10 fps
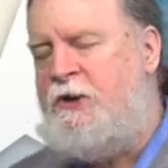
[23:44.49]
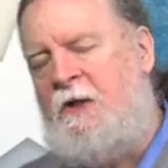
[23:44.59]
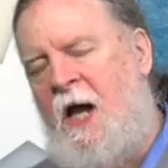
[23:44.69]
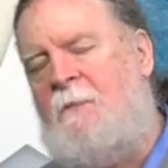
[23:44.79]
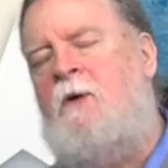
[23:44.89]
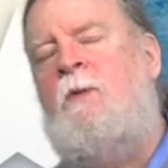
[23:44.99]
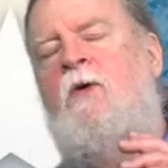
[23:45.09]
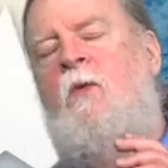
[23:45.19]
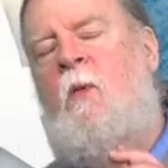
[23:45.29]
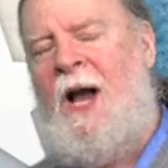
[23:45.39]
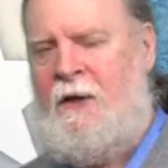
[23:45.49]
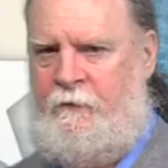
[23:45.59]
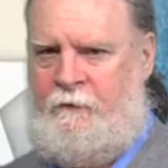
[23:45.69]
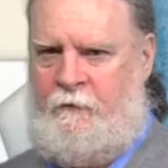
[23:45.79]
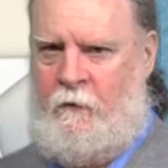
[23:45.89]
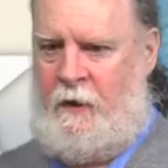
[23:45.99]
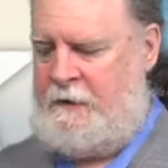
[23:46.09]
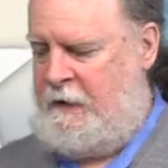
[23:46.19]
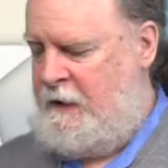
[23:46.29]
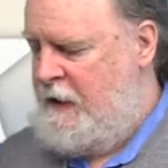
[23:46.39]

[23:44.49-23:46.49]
should not be required for it.